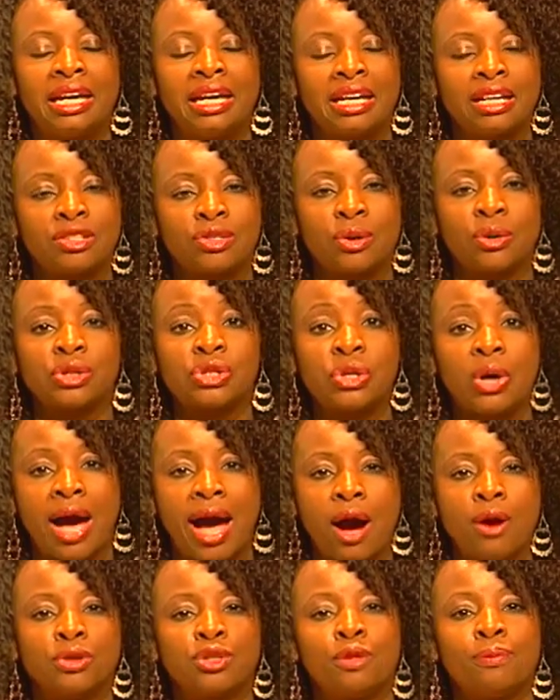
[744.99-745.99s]
it's also
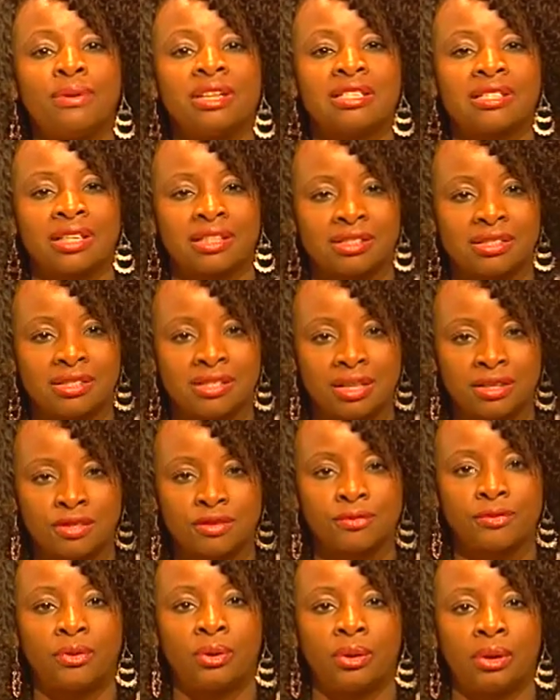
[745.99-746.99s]
how to be
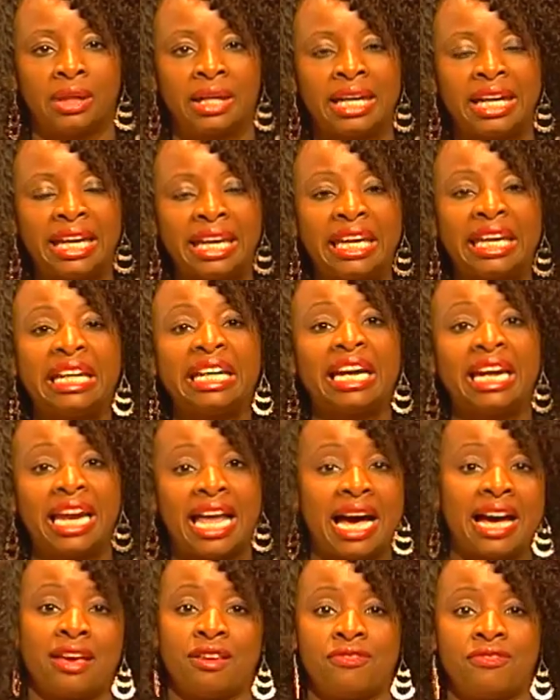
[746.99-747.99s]
successful in
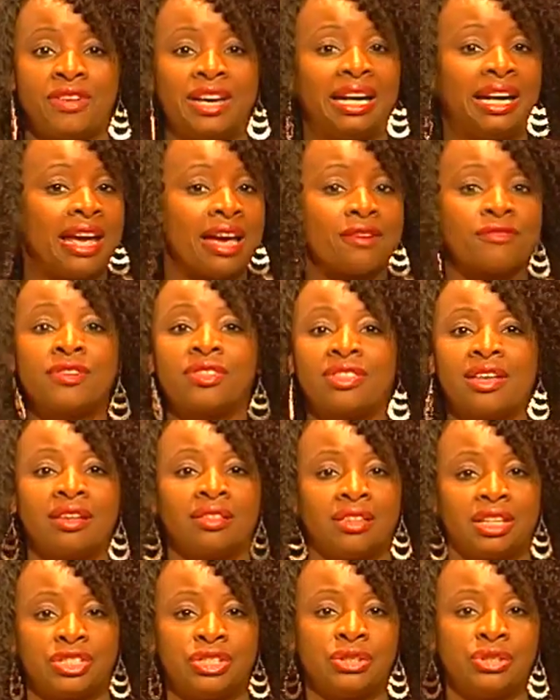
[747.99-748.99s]
life, in everything
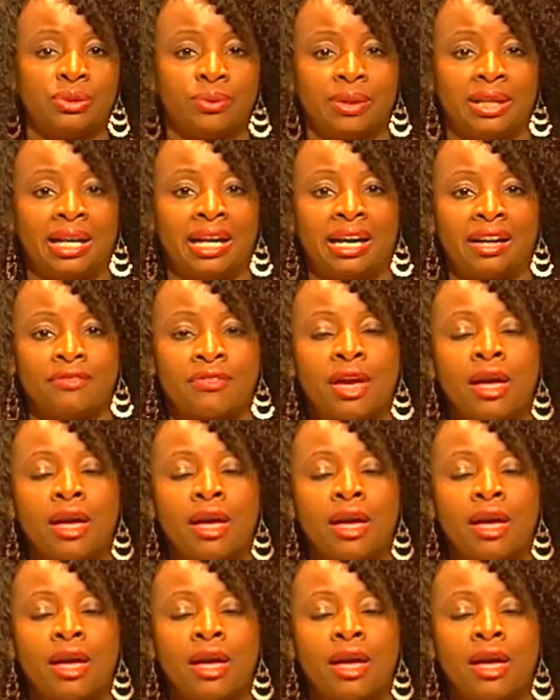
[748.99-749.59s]
that you do in life.